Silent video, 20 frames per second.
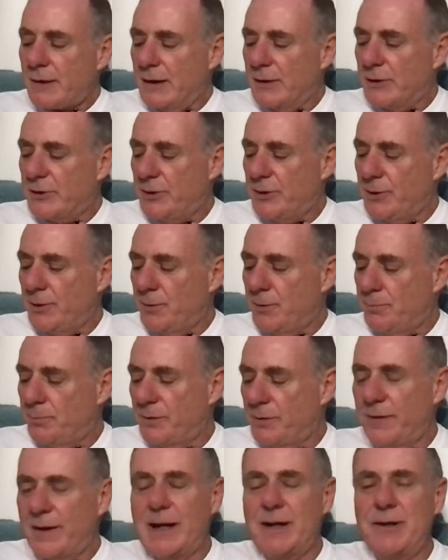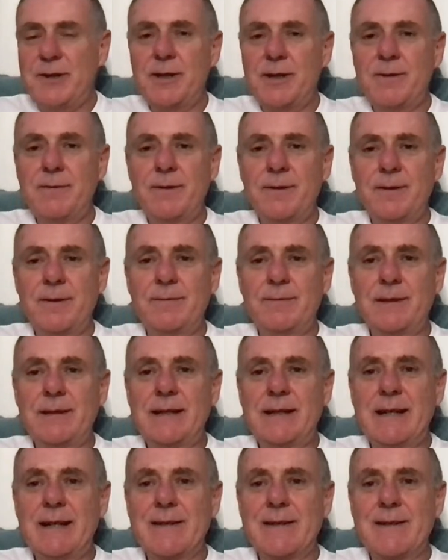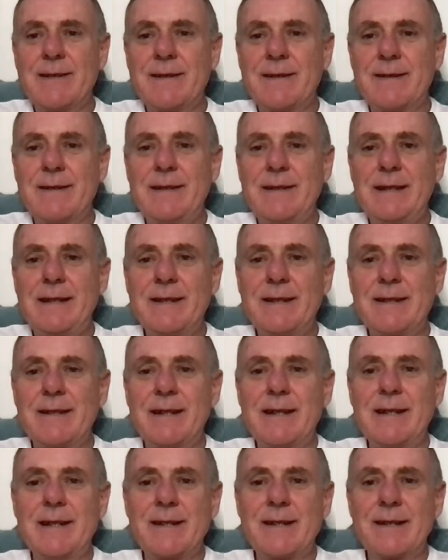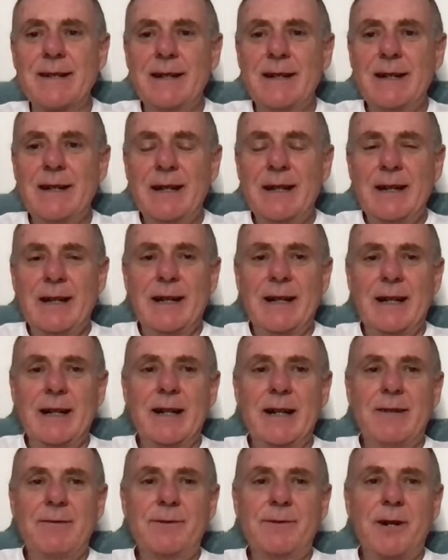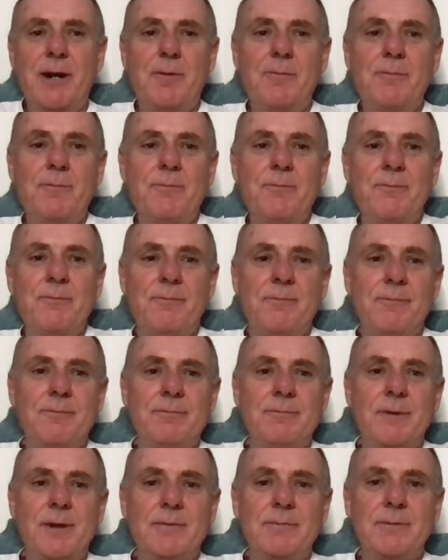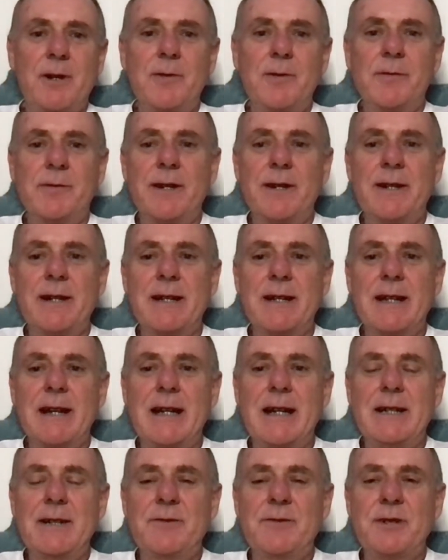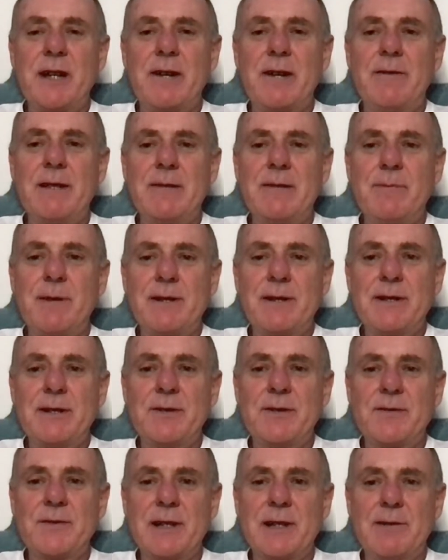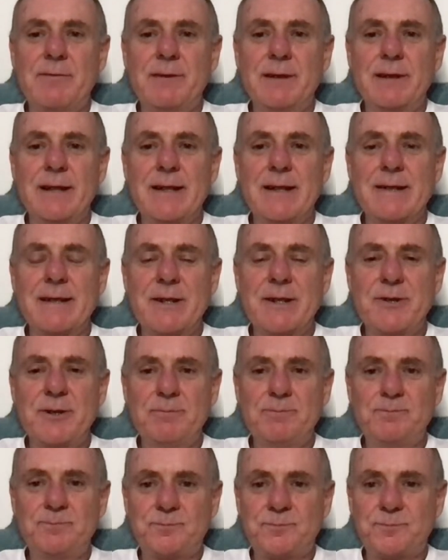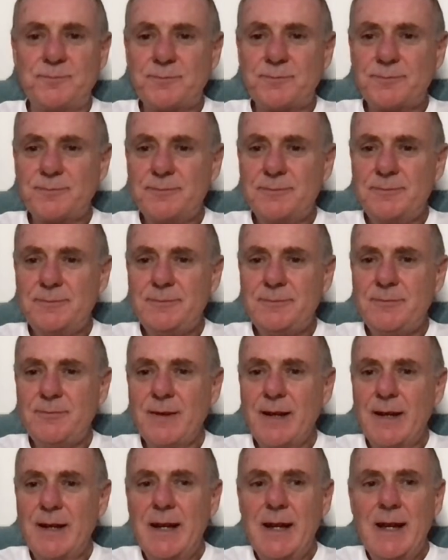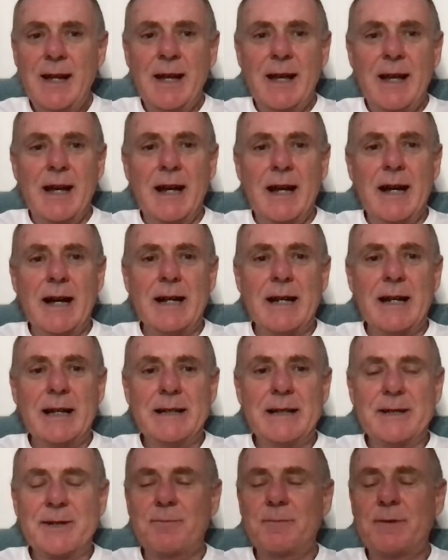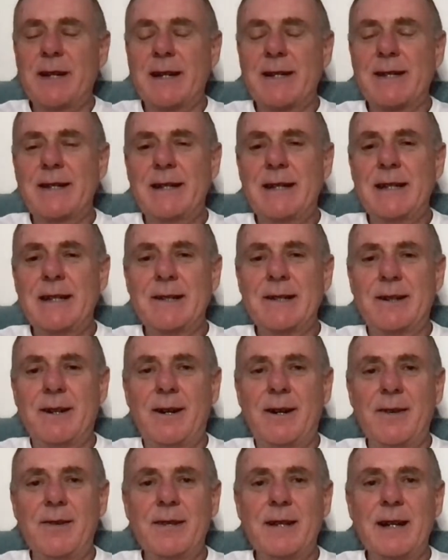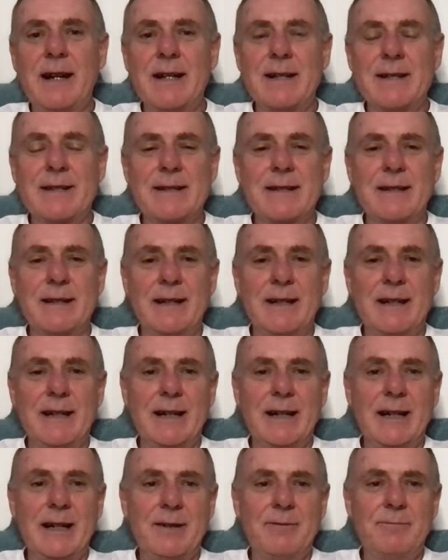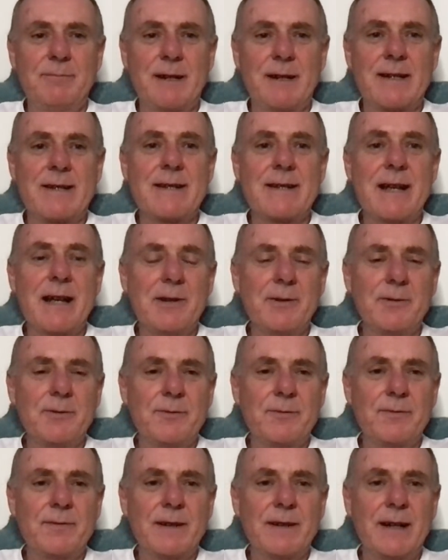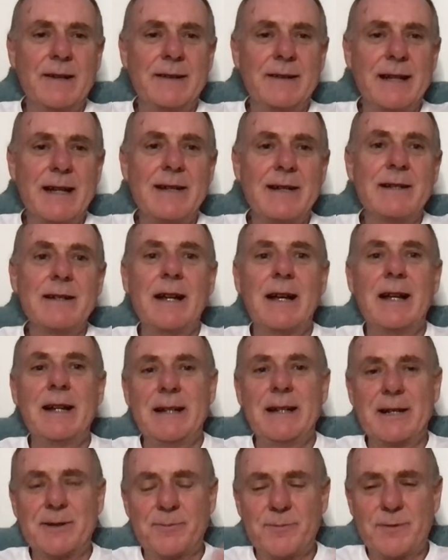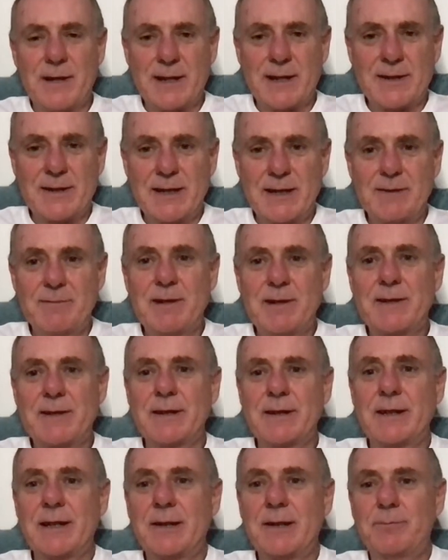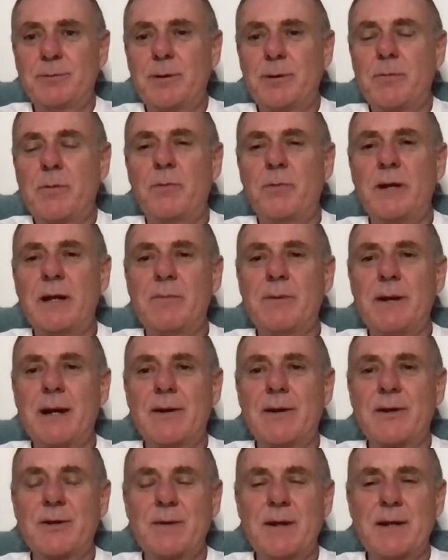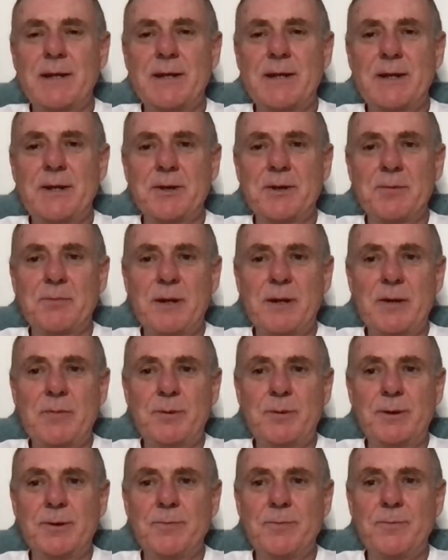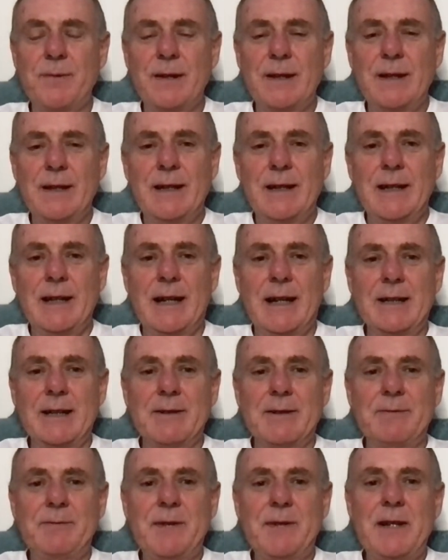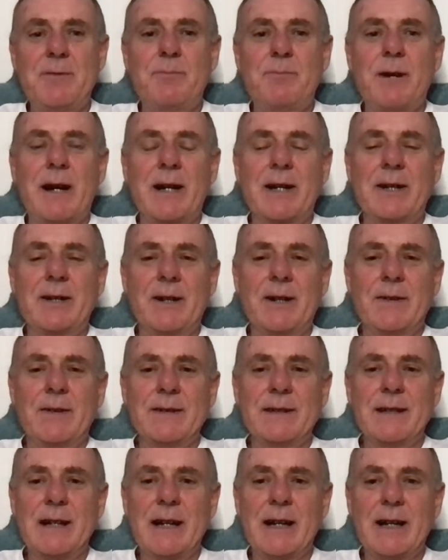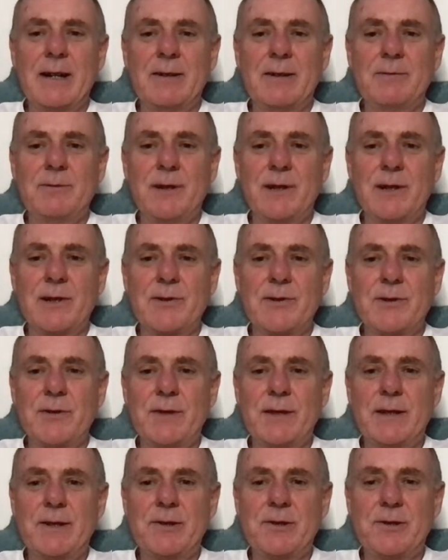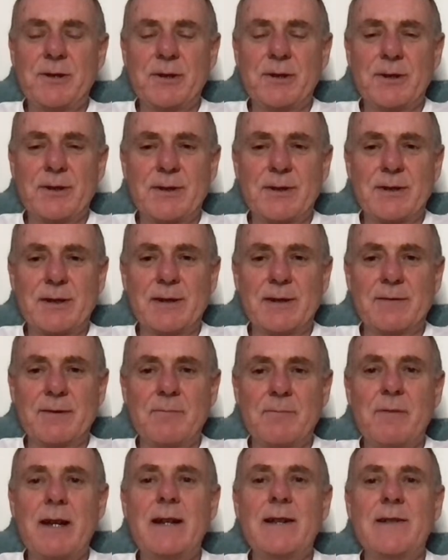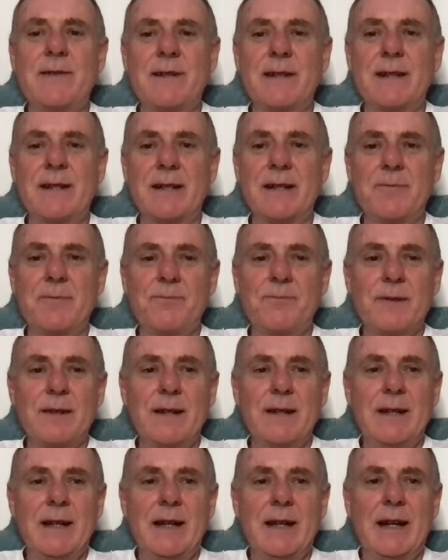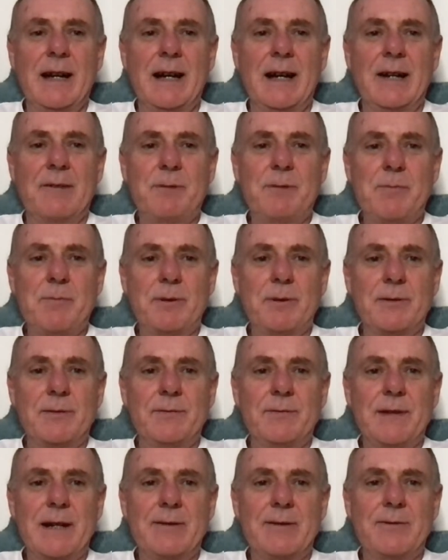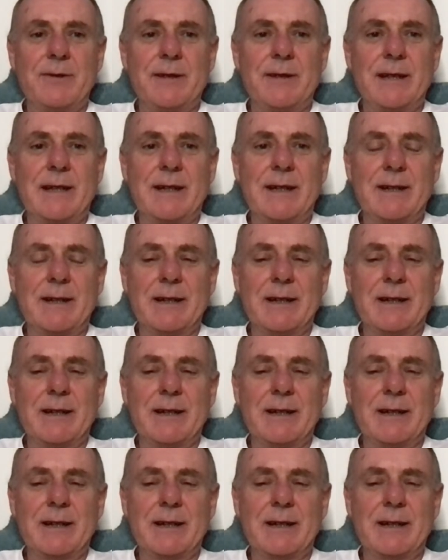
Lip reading: to provide you with the answers and the insights from over a decade of sharing the message of self-realization. And I did some testing on that myself, and then did some testing with probably about 20 other people. And the feedback on that was nothing short of amazing. And people have found it